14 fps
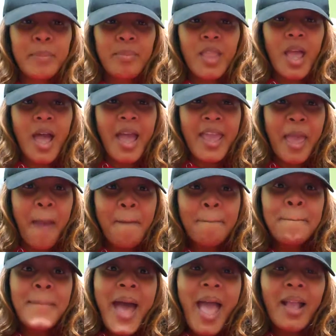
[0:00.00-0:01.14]
I
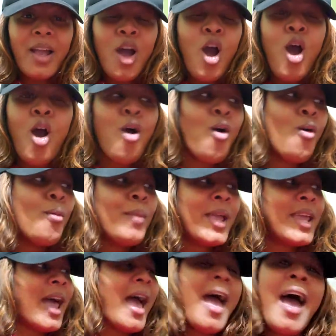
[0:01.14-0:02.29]
am back home,
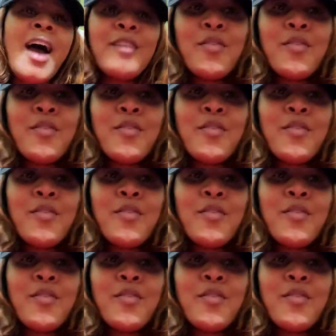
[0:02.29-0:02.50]
and I have